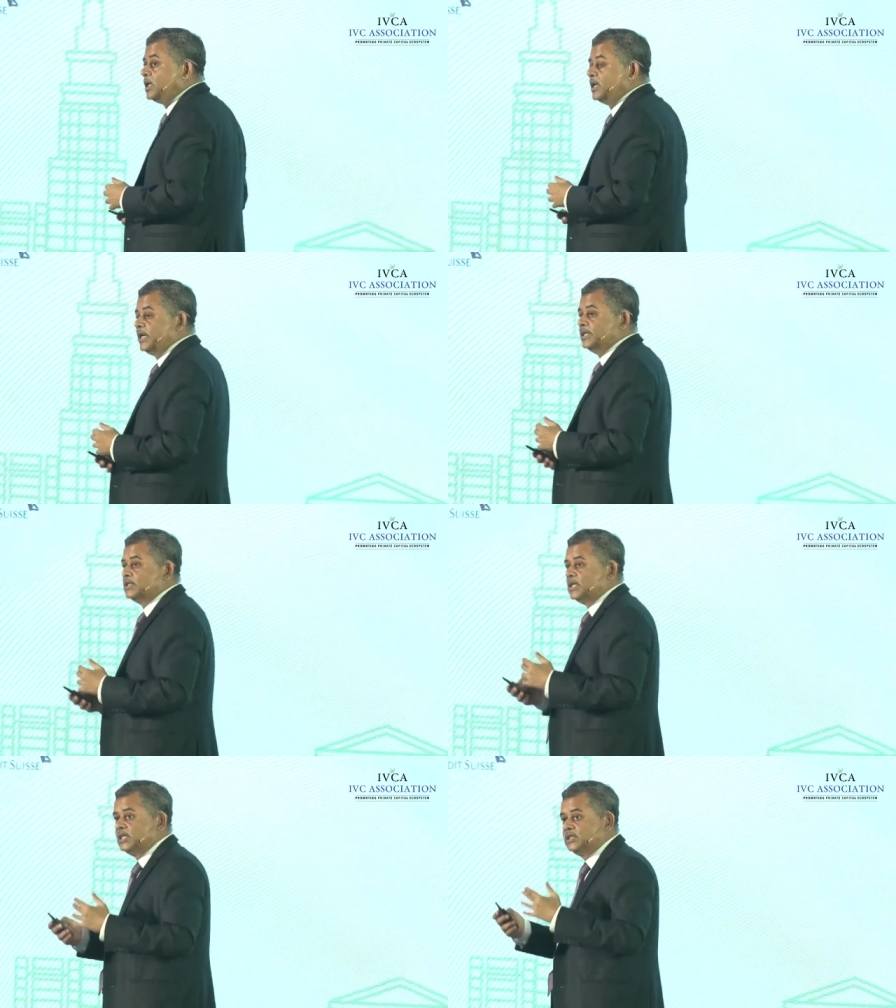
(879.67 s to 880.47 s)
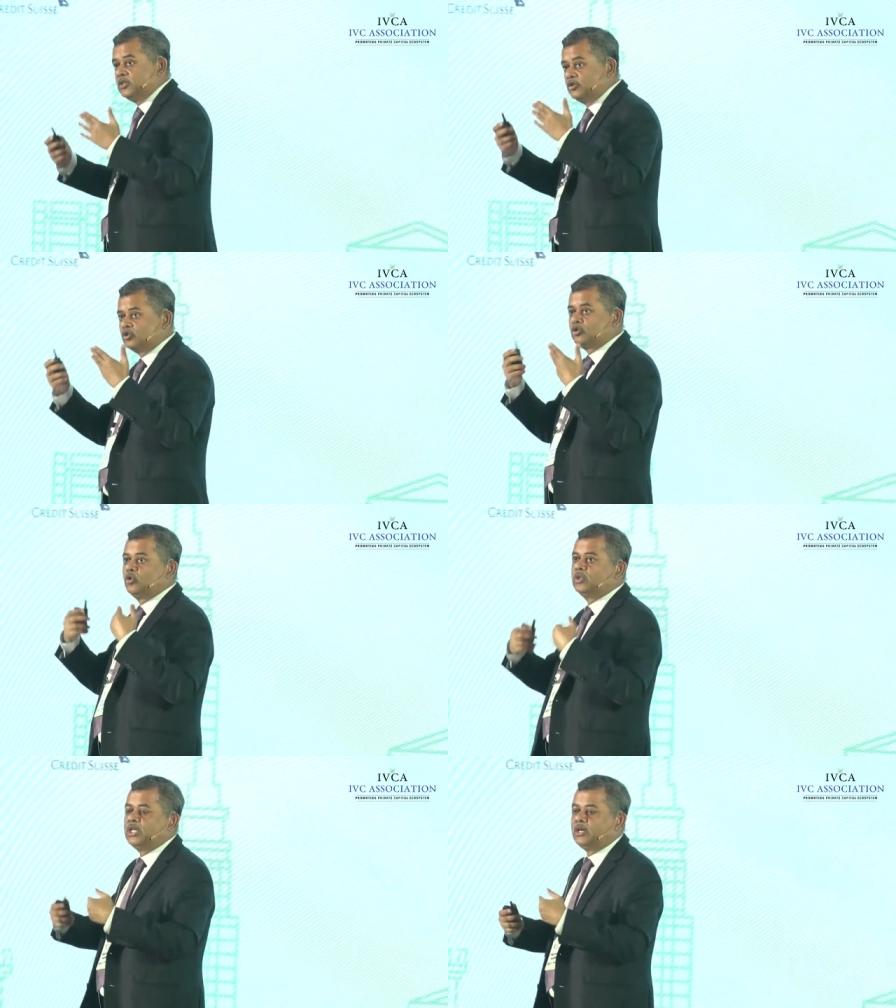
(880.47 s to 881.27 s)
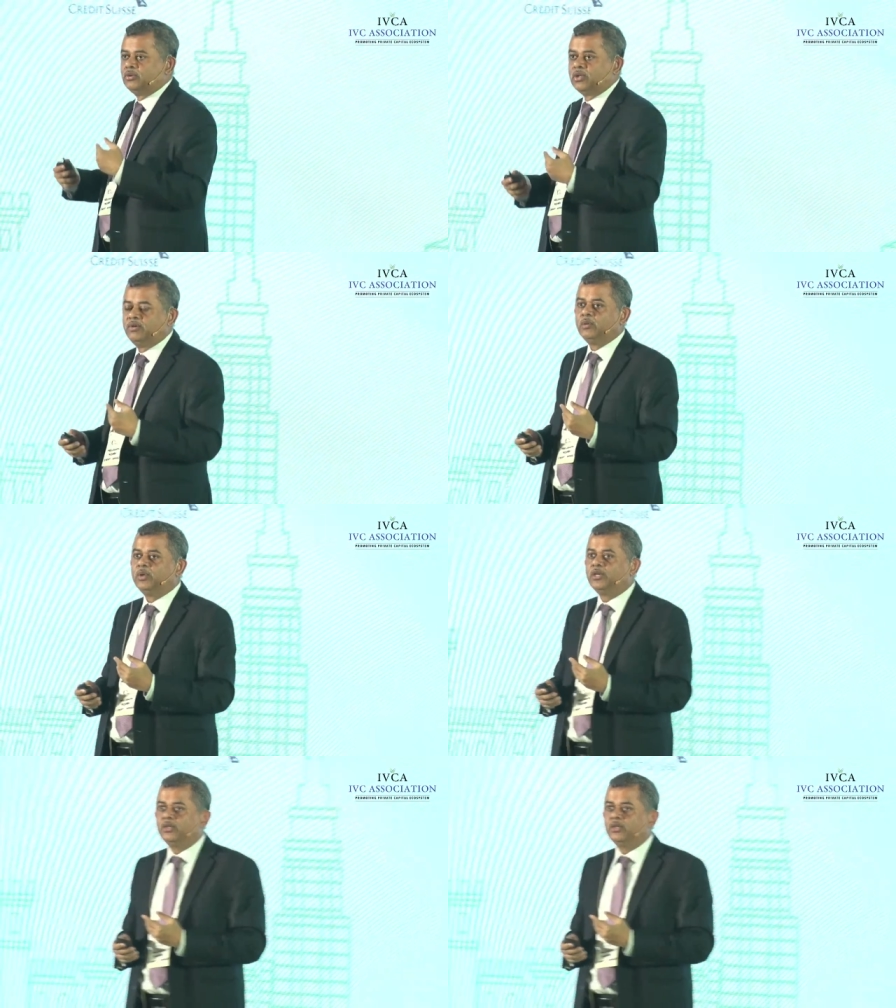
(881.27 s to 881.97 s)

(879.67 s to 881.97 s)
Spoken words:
won't be surprised if it falls further to closer